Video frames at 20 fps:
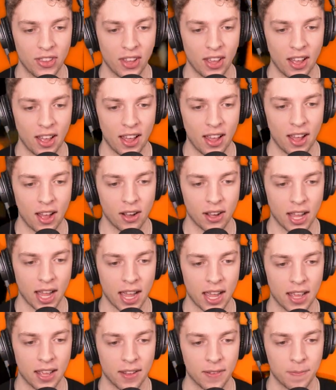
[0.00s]
the? Okay. I
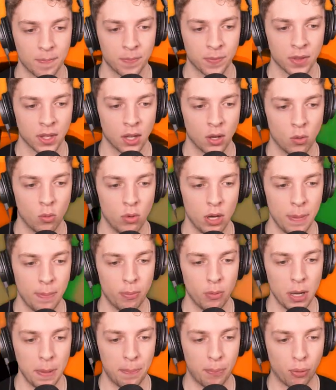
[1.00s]
can't even talk. That's we,
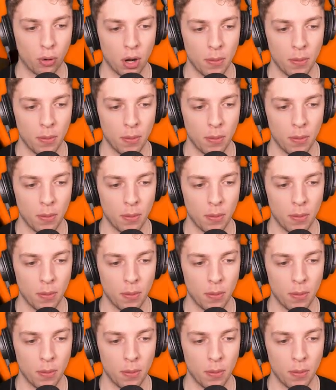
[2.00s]
how complicated We